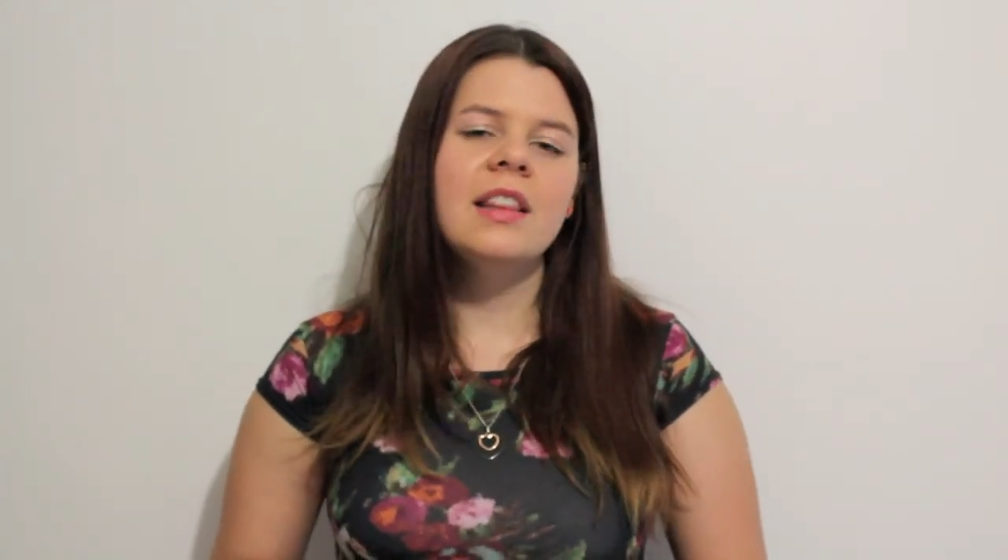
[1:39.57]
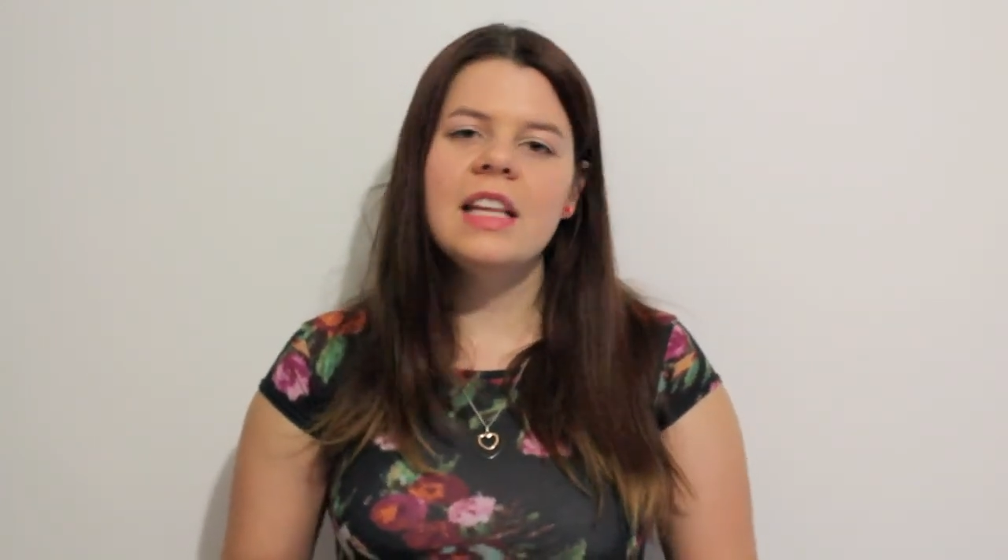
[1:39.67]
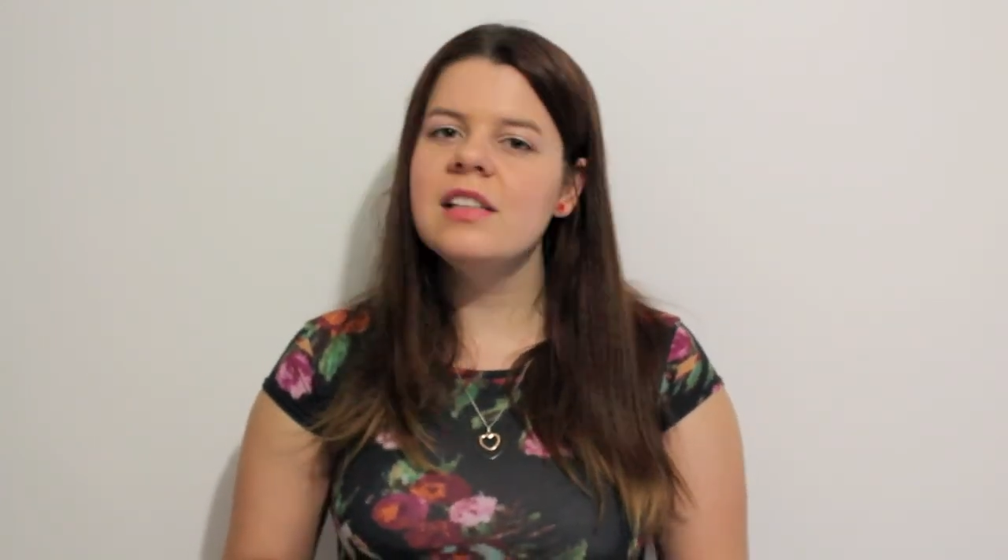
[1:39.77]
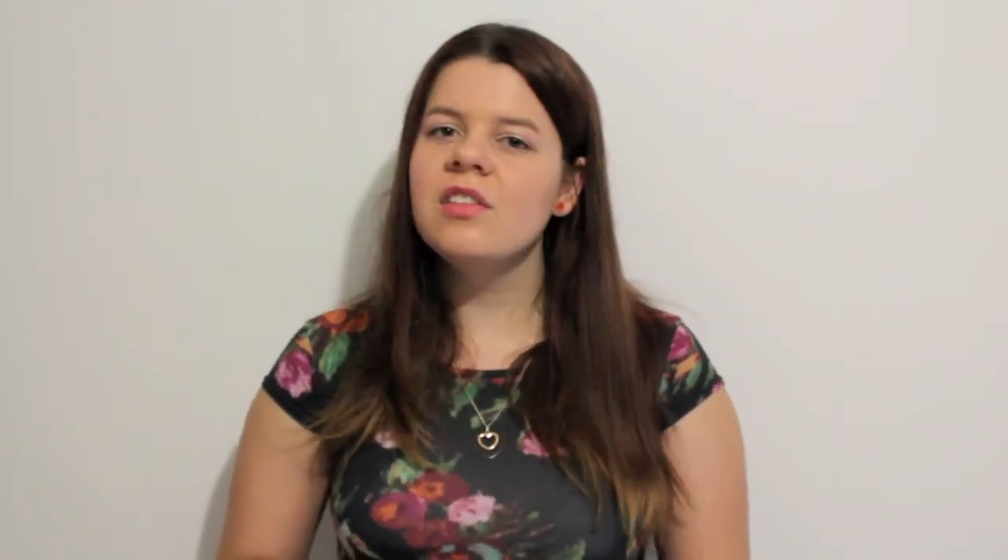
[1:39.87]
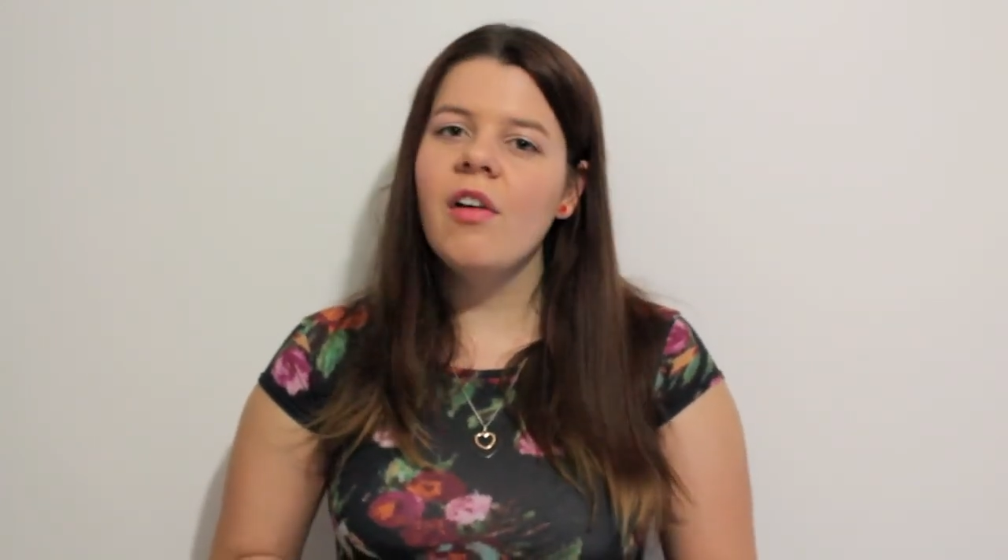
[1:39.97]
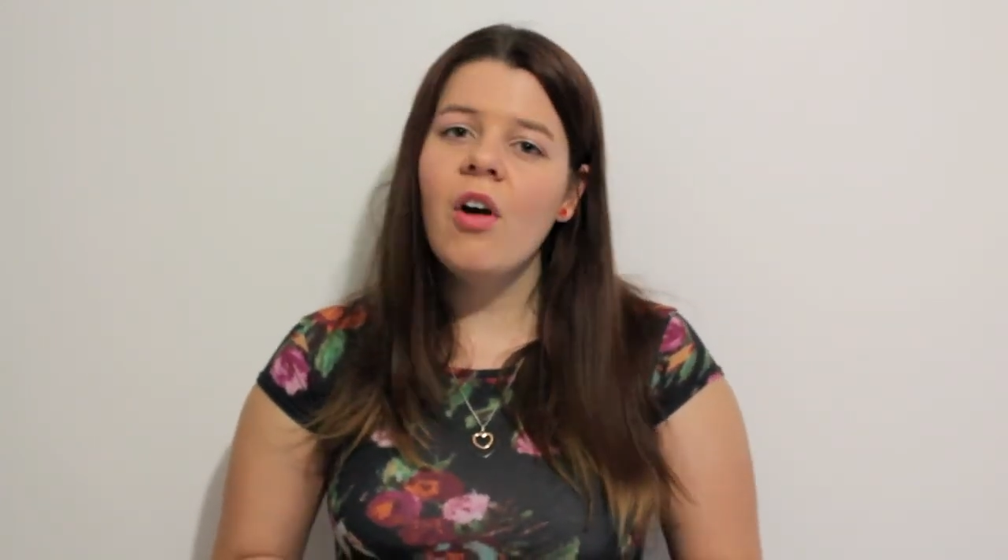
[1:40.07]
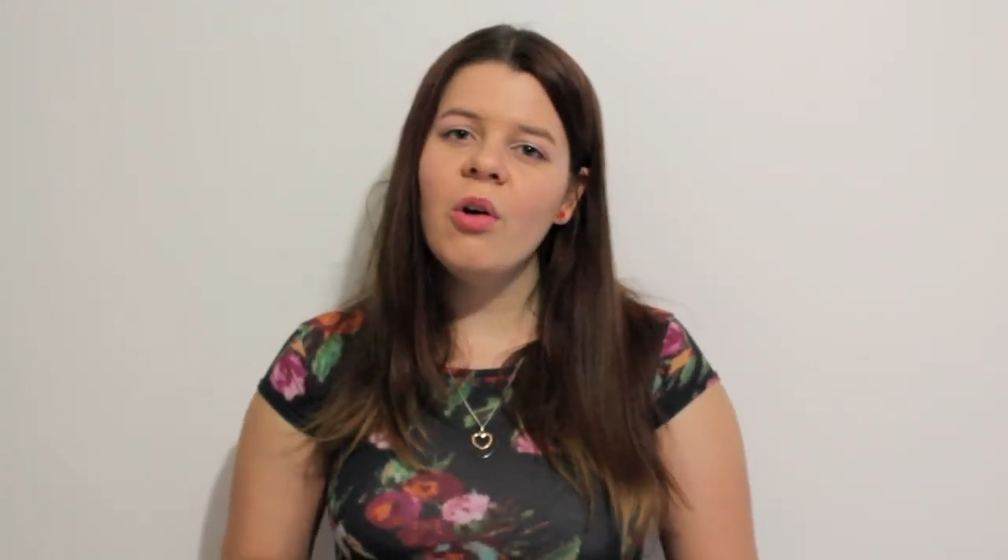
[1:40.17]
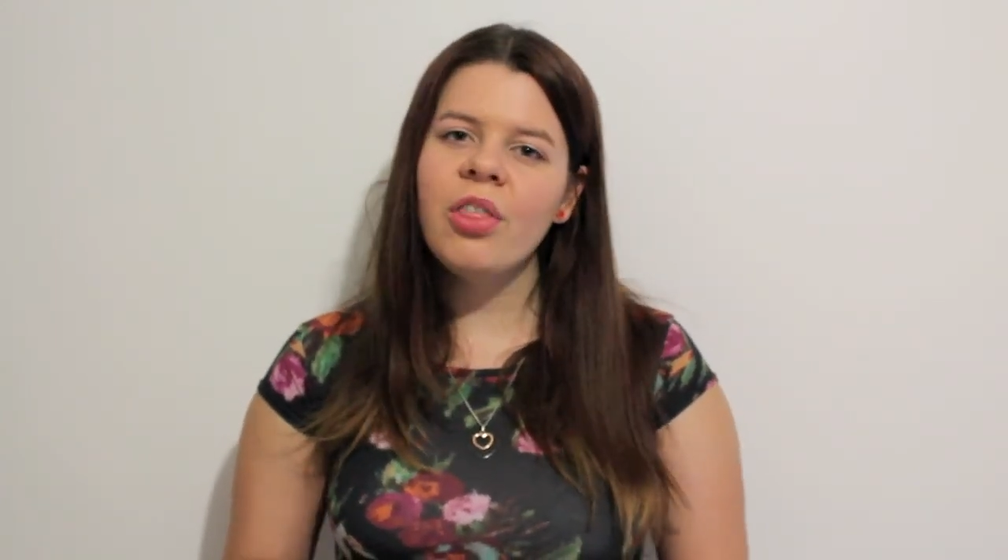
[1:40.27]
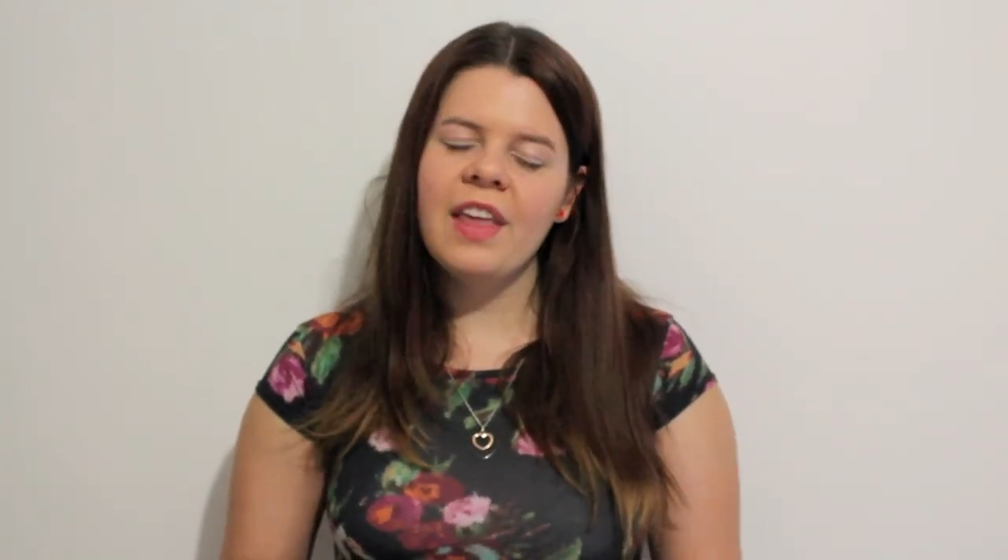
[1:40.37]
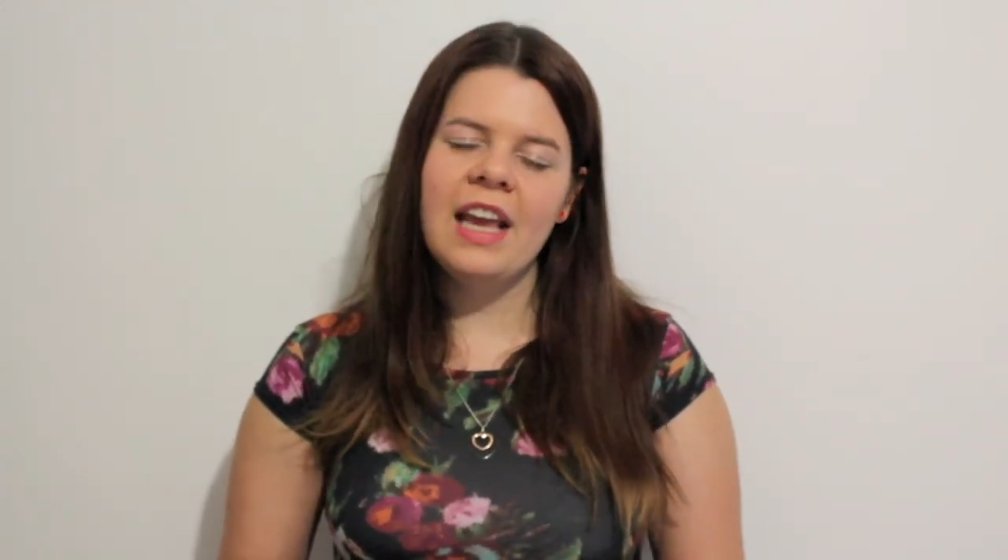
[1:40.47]
These are
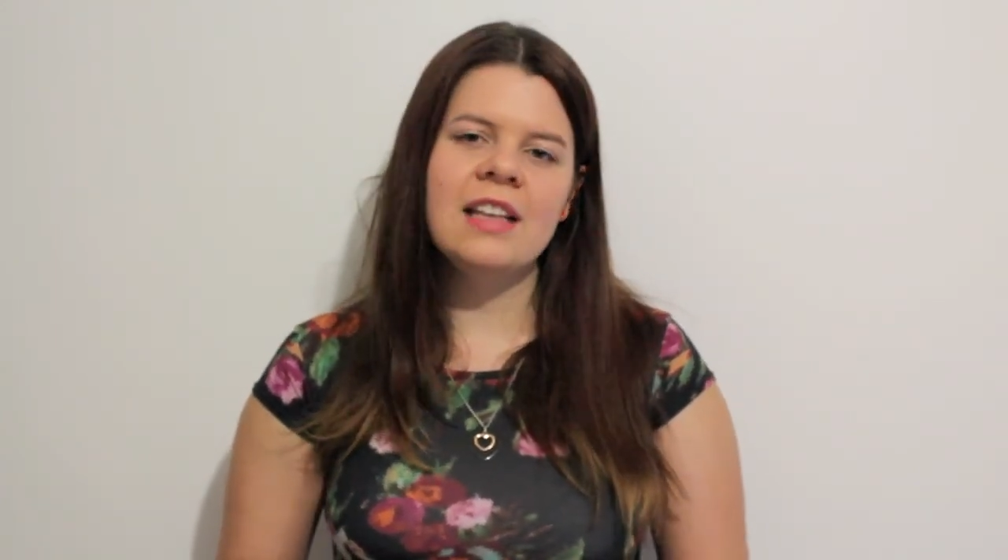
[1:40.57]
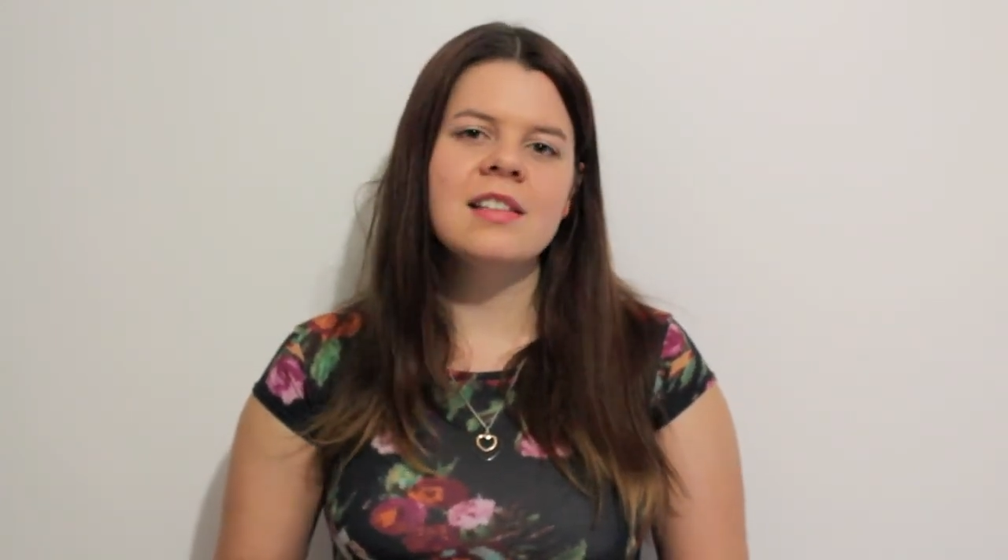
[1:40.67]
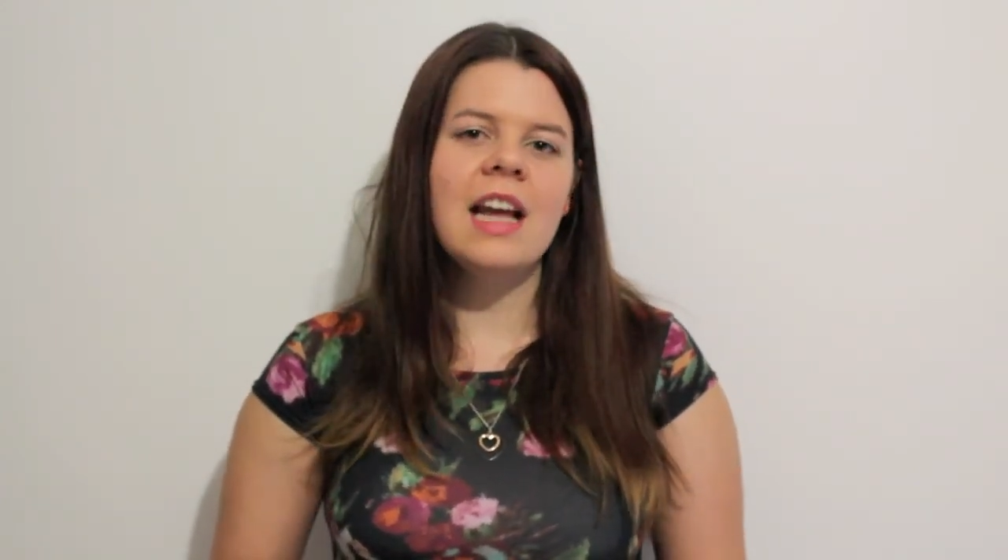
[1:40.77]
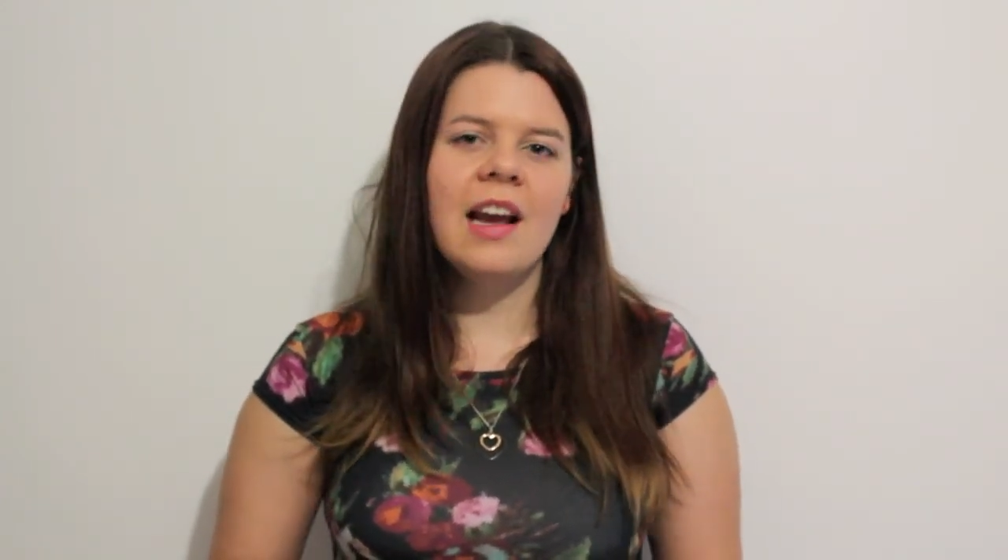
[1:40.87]
all things